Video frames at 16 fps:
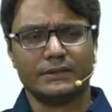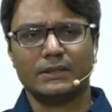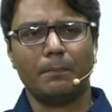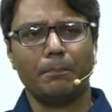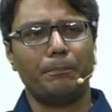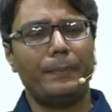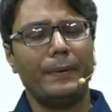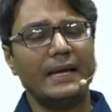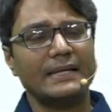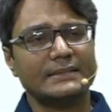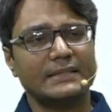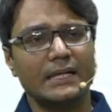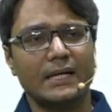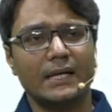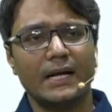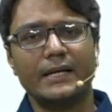The
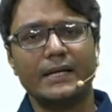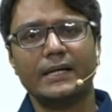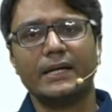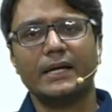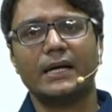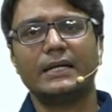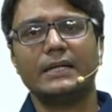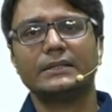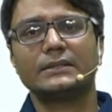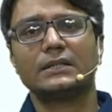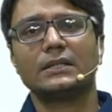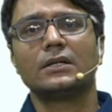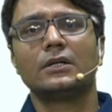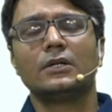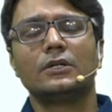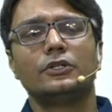basic criteria is
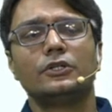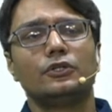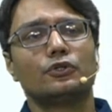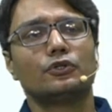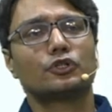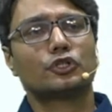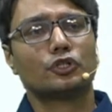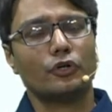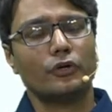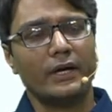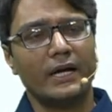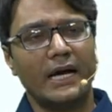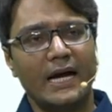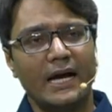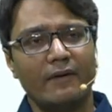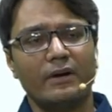you should
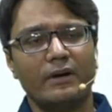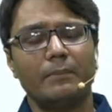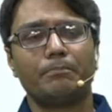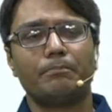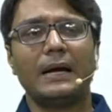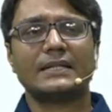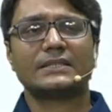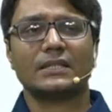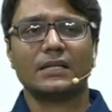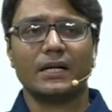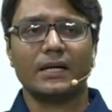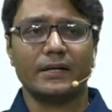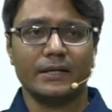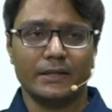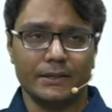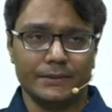have a bachelor
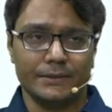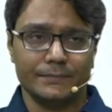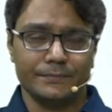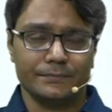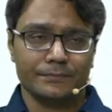degree,